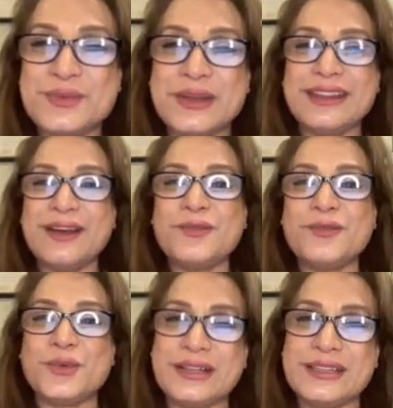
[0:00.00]
with
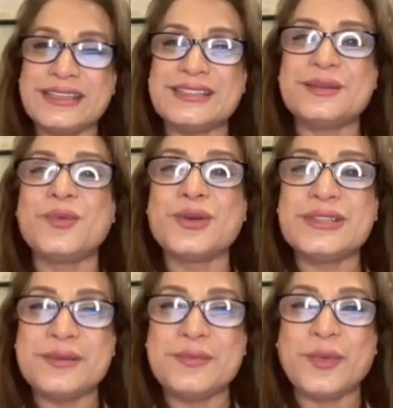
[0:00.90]
loved ones is the
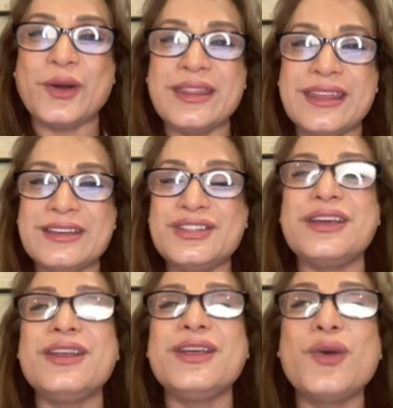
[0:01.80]
most important thing.
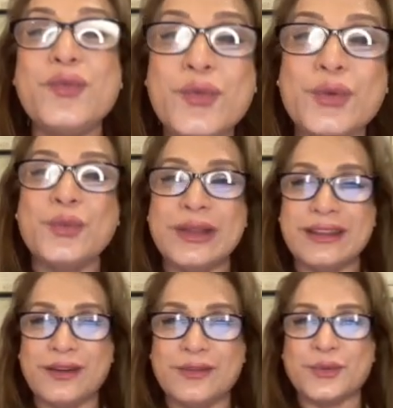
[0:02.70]
Sharing your food with
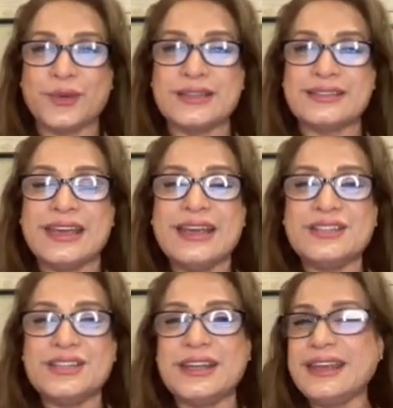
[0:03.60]
loved ones,
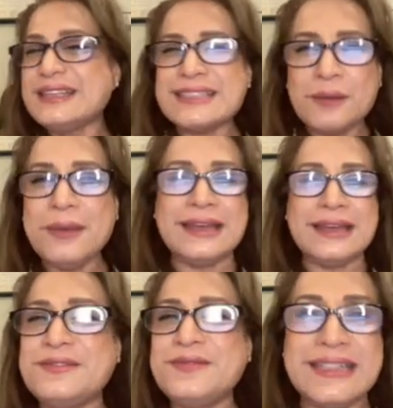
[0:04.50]
sharing some
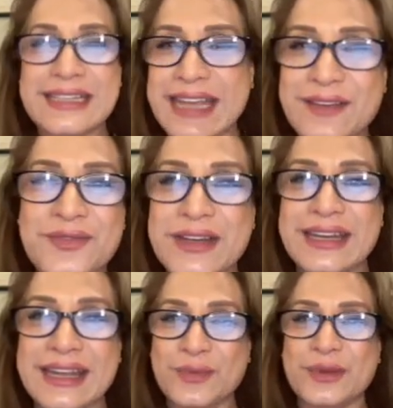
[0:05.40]
activity every
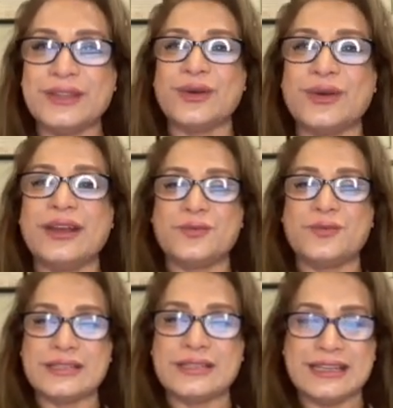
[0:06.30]
day with your loved ones